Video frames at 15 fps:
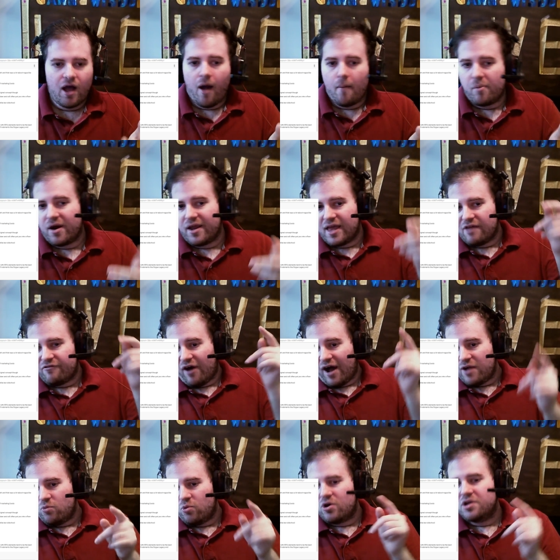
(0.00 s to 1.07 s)
but if
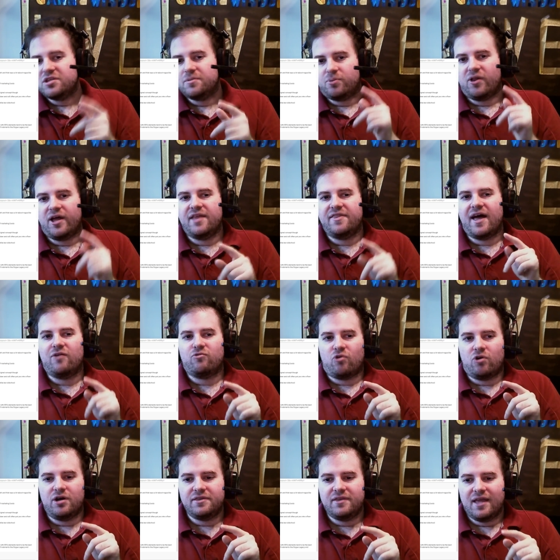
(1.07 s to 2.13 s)
I want to play that
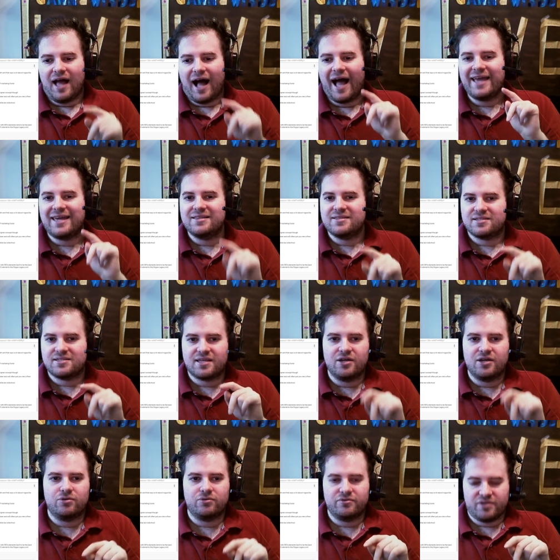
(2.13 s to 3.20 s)
run, I can
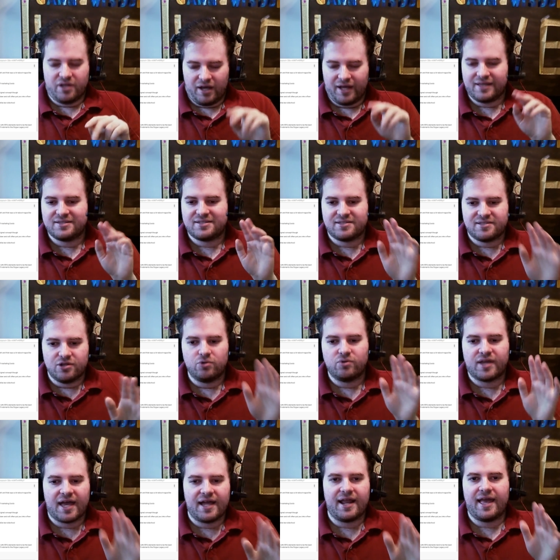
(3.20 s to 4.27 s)
still, I can still
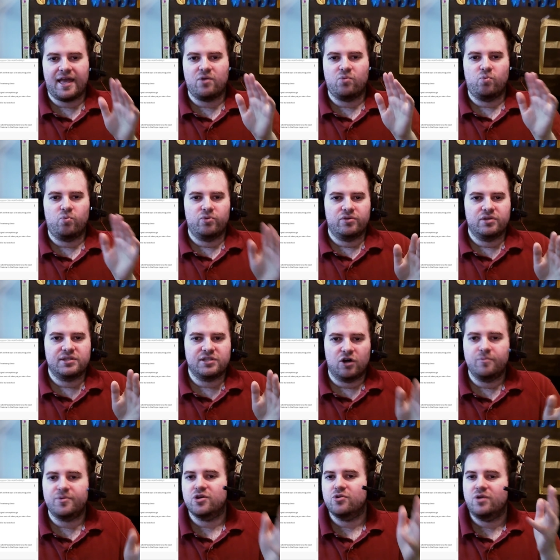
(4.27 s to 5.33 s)
get a
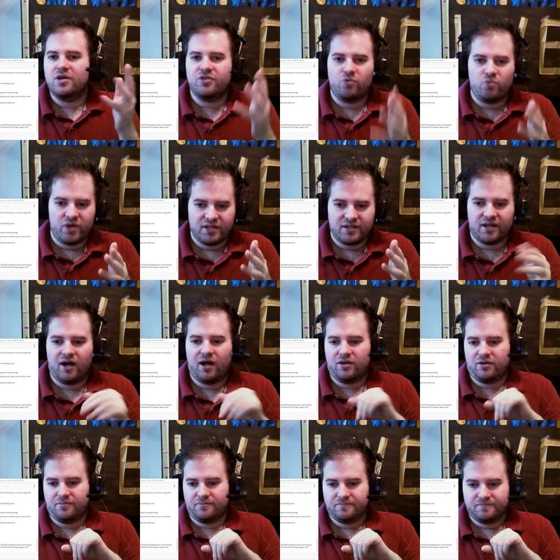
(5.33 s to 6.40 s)
W in the win column.